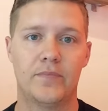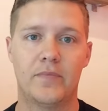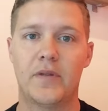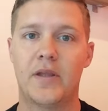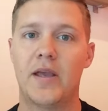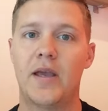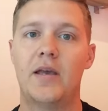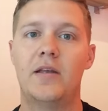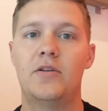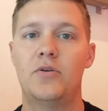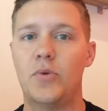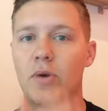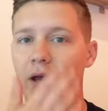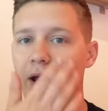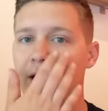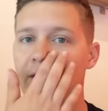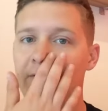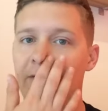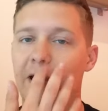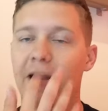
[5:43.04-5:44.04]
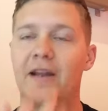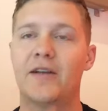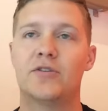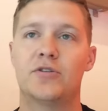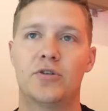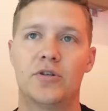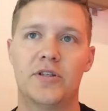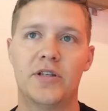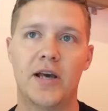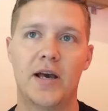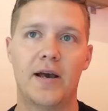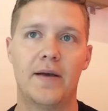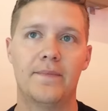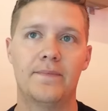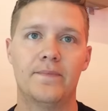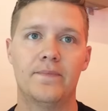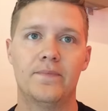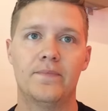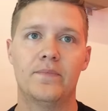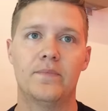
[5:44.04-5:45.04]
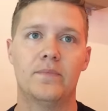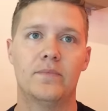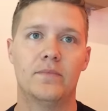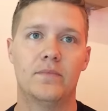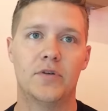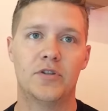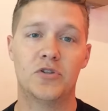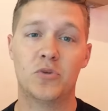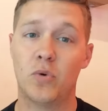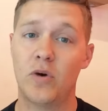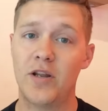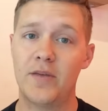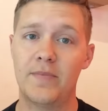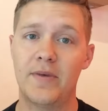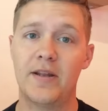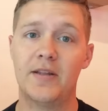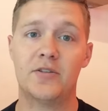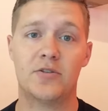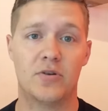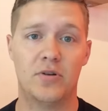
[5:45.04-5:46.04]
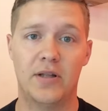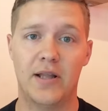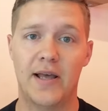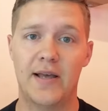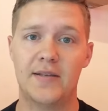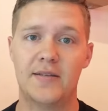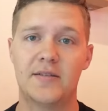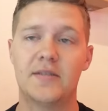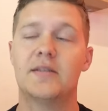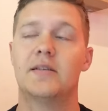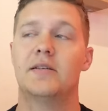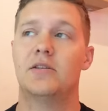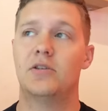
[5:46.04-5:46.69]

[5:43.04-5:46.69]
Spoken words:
Okay, and you have that extra time. But 20 minutes or less,